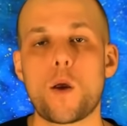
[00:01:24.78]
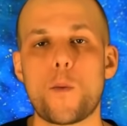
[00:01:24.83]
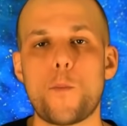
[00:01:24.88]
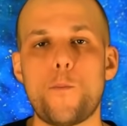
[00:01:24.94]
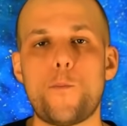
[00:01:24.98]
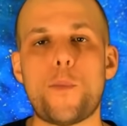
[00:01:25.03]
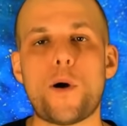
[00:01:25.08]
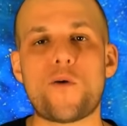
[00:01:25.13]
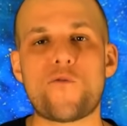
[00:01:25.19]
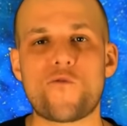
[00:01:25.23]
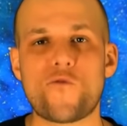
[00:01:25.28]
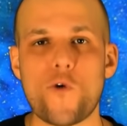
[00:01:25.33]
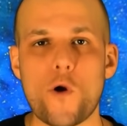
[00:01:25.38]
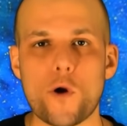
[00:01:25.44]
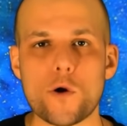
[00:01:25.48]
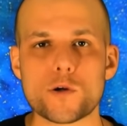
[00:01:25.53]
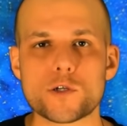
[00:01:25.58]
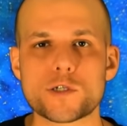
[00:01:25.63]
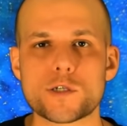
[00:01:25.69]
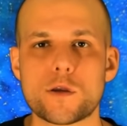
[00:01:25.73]
But
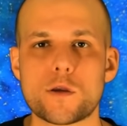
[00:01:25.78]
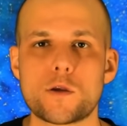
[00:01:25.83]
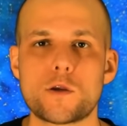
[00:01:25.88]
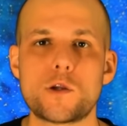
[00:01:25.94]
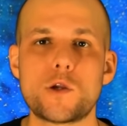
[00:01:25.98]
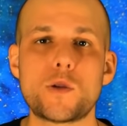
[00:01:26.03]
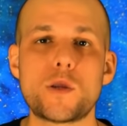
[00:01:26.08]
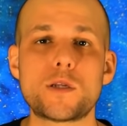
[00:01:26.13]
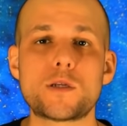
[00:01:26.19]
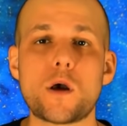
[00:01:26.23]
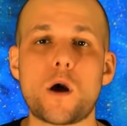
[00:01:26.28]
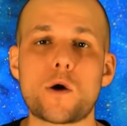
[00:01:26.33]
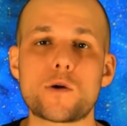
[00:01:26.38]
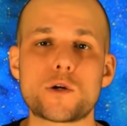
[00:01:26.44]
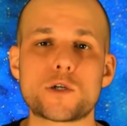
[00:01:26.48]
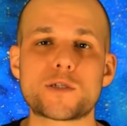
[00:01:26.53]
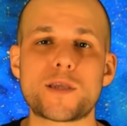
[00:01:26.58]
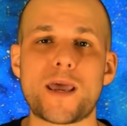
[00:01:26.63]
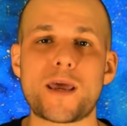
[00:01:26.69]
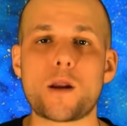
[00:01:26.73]
first, you need to
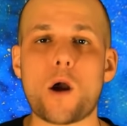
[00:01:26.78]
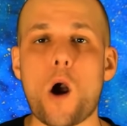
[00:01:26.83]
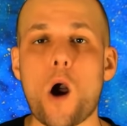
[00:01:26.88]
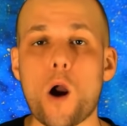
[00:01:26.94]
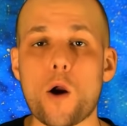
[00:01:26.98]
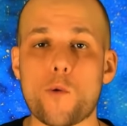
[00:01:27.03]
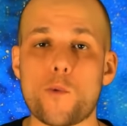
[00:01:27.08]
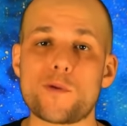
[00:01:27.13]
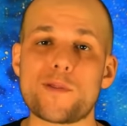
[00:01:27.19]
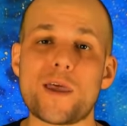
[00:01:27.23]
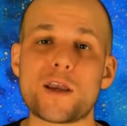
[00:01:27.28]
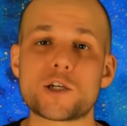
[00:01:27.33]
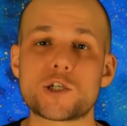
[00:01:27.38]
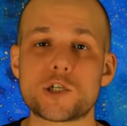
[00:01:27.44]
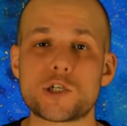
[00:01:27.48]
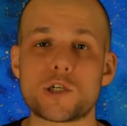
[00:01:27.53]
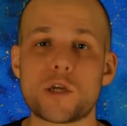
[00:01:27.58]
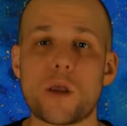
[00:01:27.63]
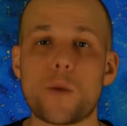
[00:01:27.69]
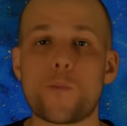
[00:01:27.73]
understand our
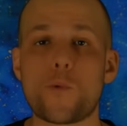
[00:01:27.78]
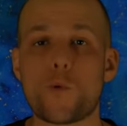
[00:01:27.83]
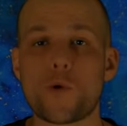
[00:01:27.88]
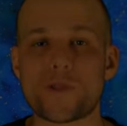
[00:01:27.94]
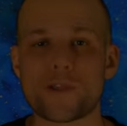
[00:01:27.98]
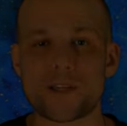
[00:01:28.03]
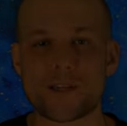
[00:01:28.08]
relationship with